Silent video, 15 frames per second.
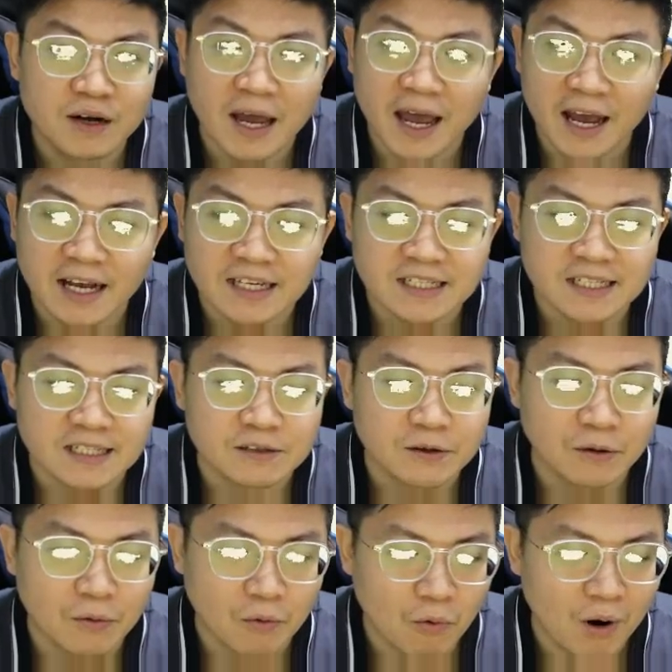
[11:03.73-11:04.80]
as
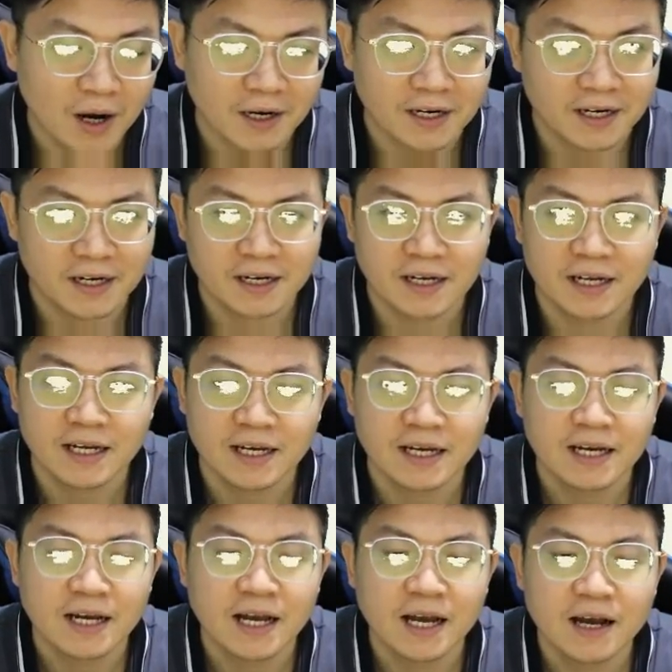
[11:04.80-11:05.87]
1.
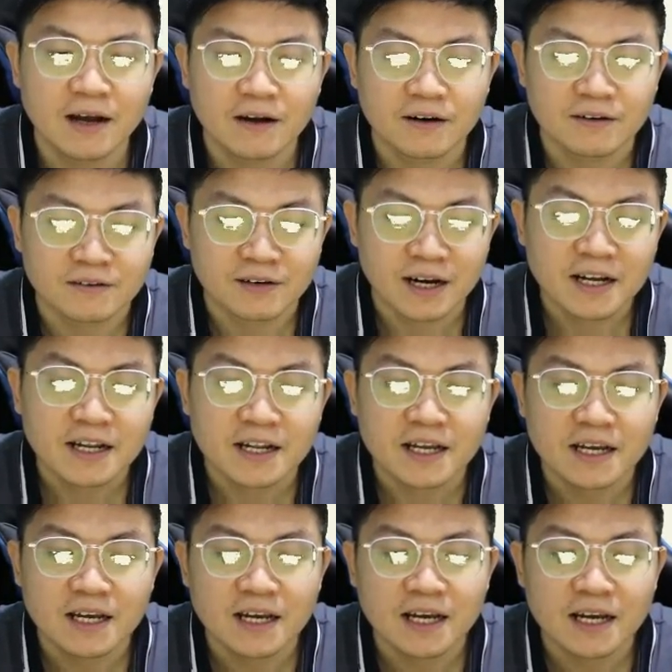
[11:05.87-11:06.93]
Right?
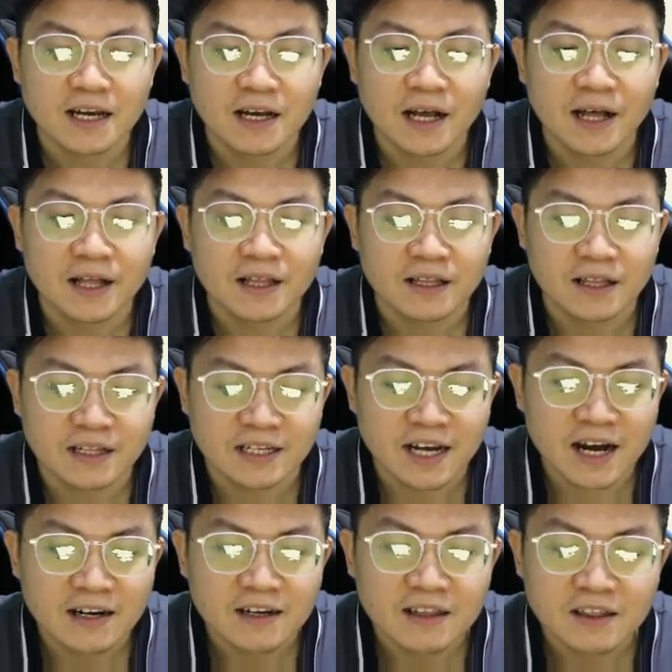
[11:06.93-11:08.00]
The
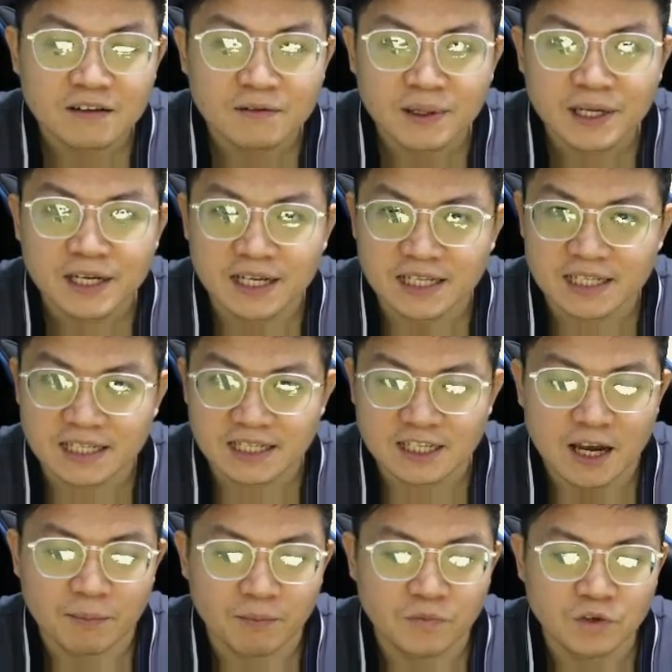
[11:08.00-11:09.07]
other 3 is
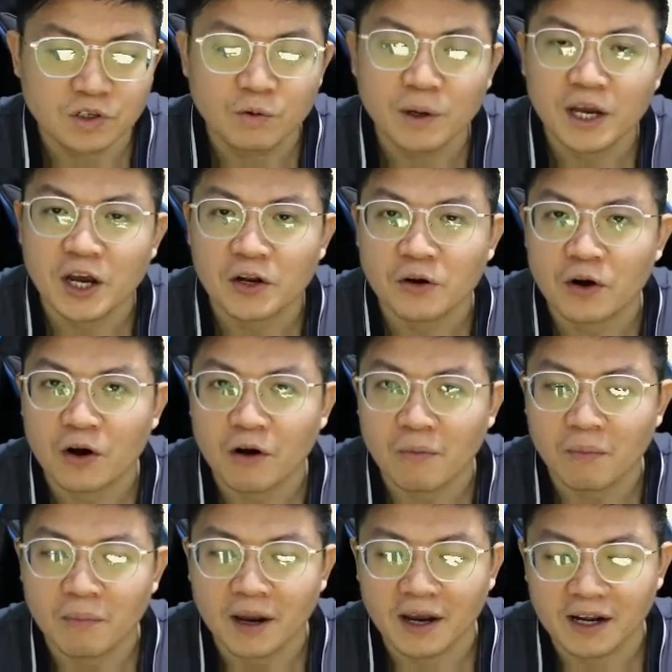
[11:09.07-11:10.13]
same. So we cannot
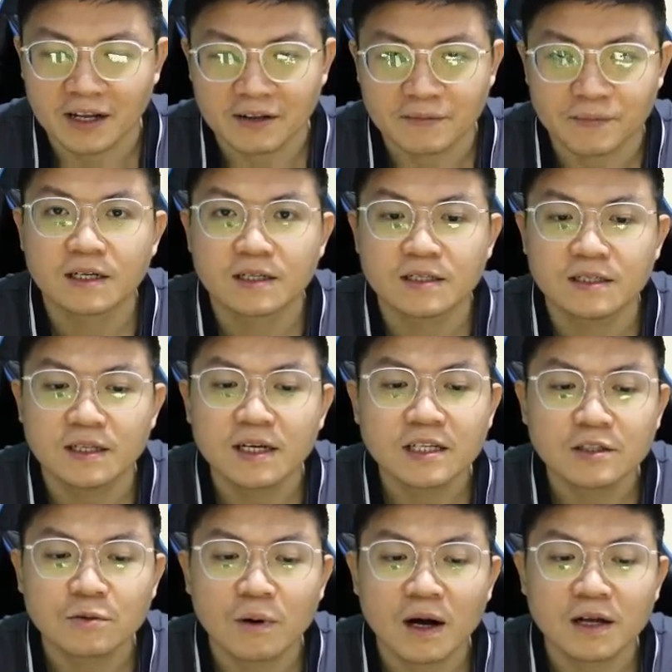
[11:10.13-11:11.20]
compare. Next
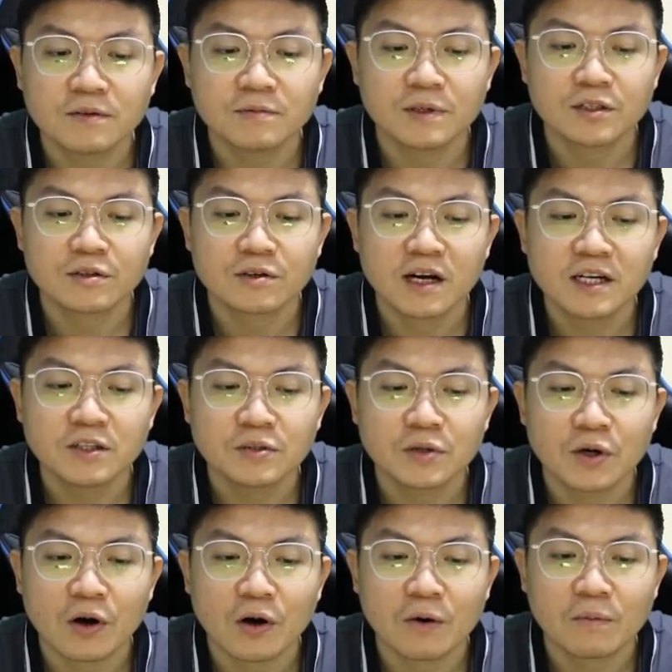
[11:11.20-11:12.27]
one, we try to
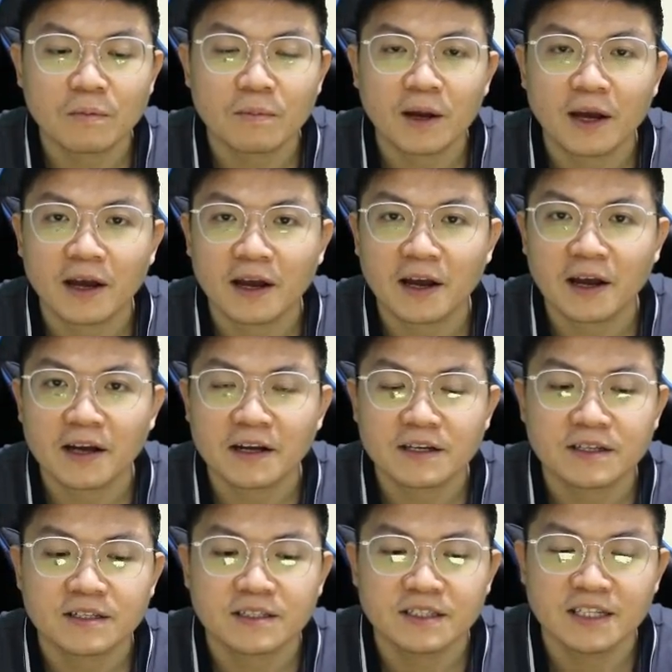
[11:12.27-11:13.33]
compare
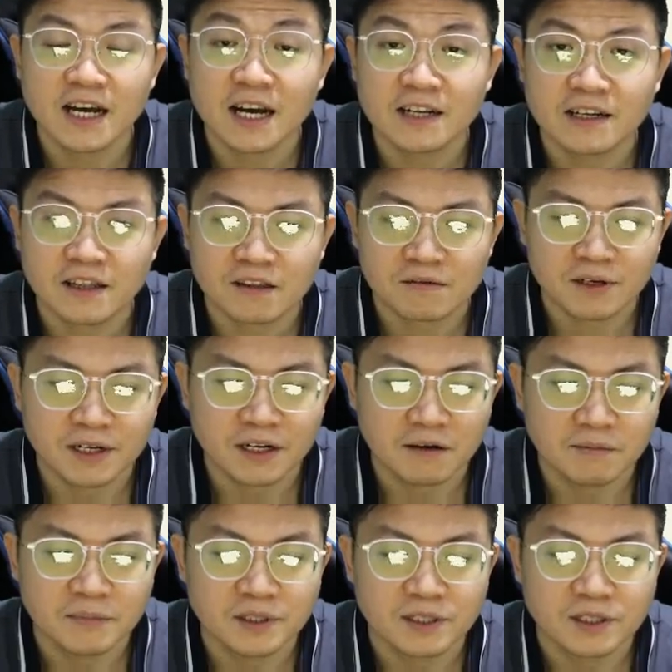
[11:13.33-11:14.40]
the other 3
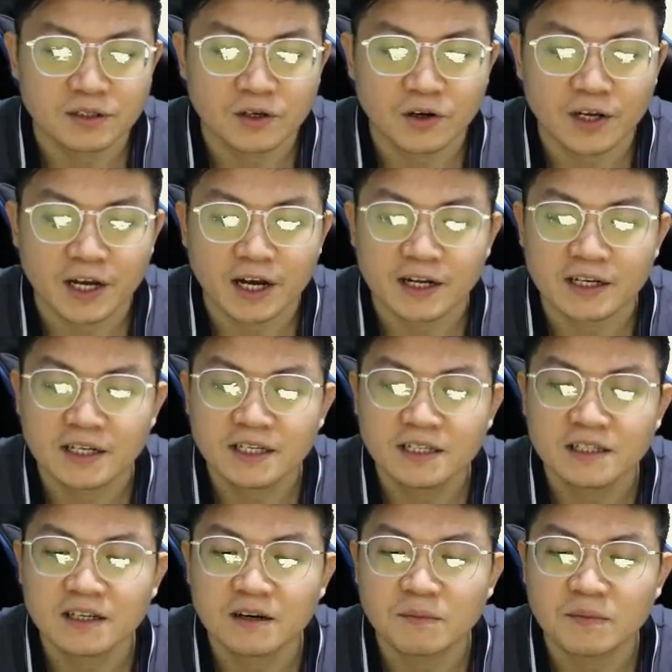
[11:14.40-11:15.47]
numbers. Oh yeah, this
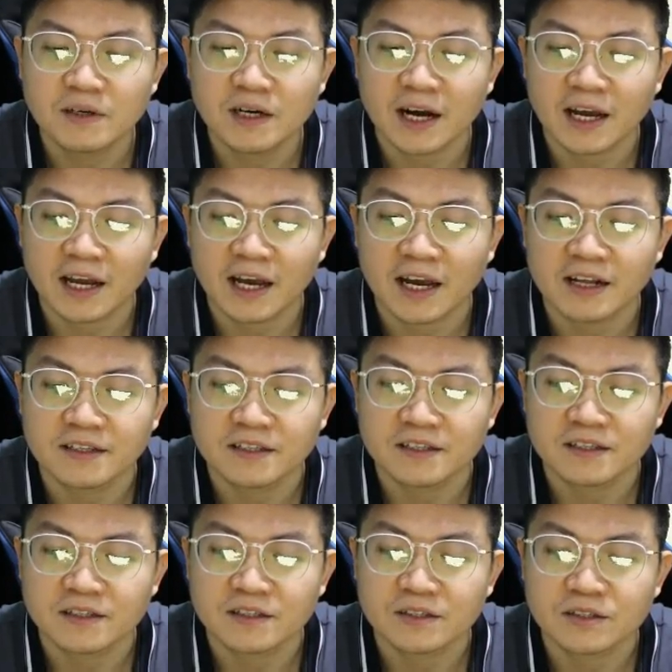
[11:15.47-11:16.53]
number I cancel.
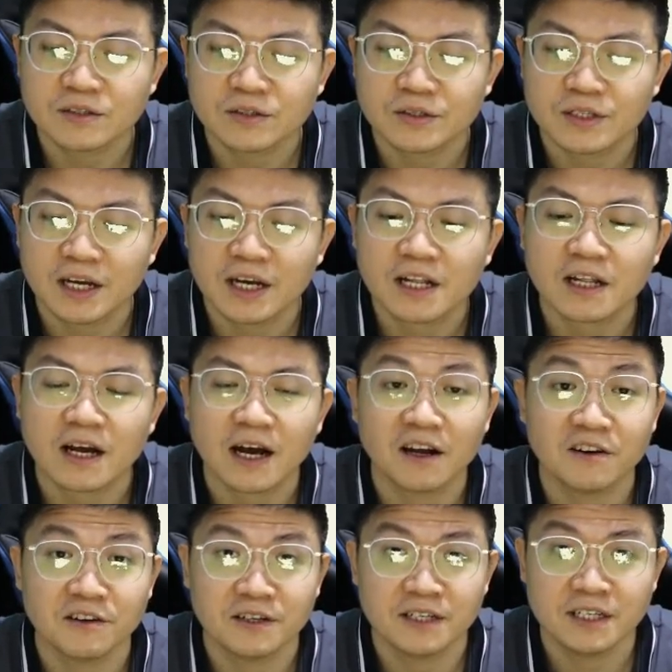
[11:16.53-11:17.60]
So that I
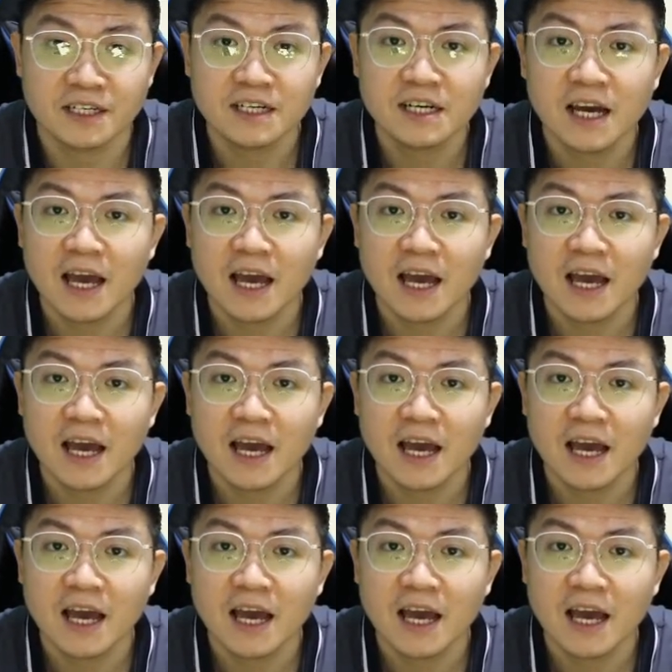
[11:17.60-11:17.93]
already